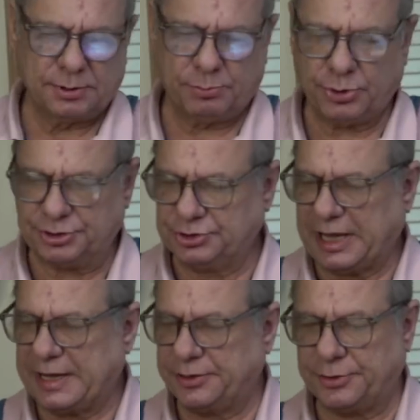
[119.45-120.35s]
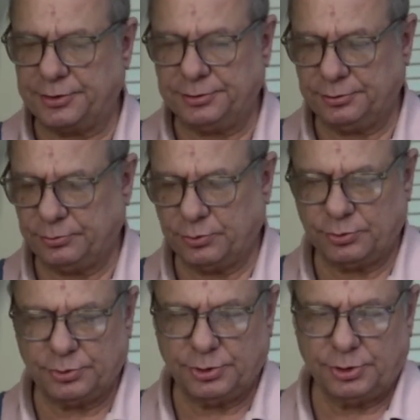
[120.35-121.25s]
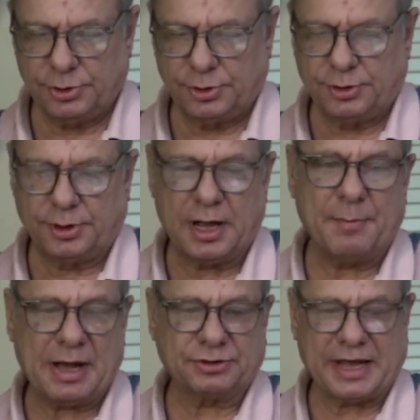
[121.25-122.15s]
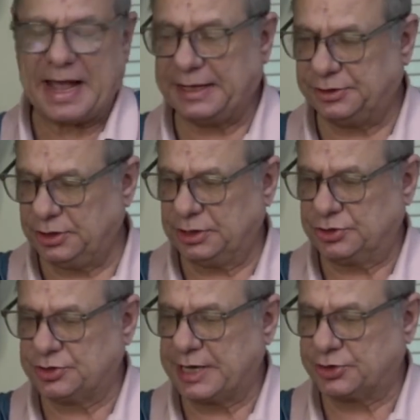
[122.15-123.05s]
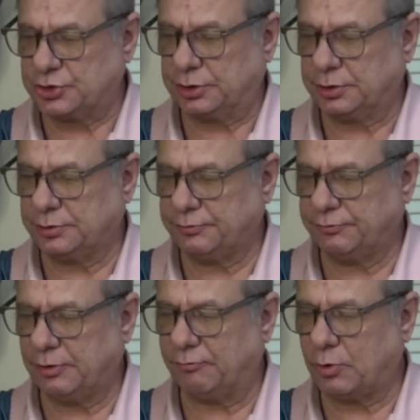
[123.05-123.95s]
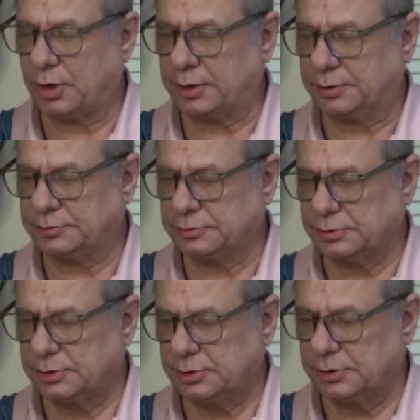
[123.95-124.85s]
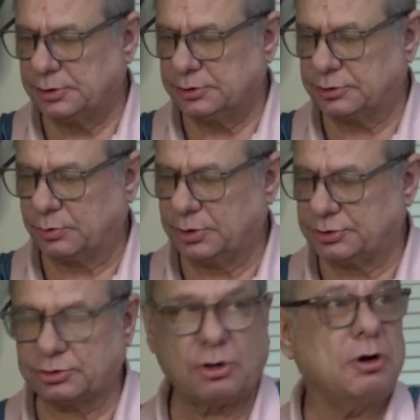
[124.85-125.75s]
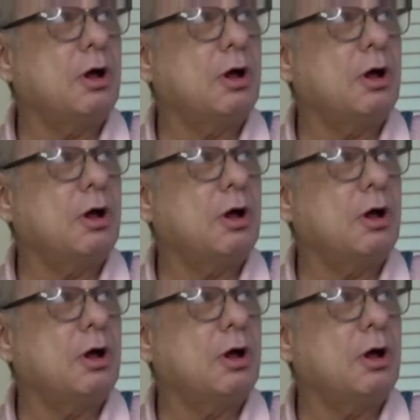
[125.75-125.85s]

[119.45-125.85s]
pretty standard amount to add to each section of water. So we're going to start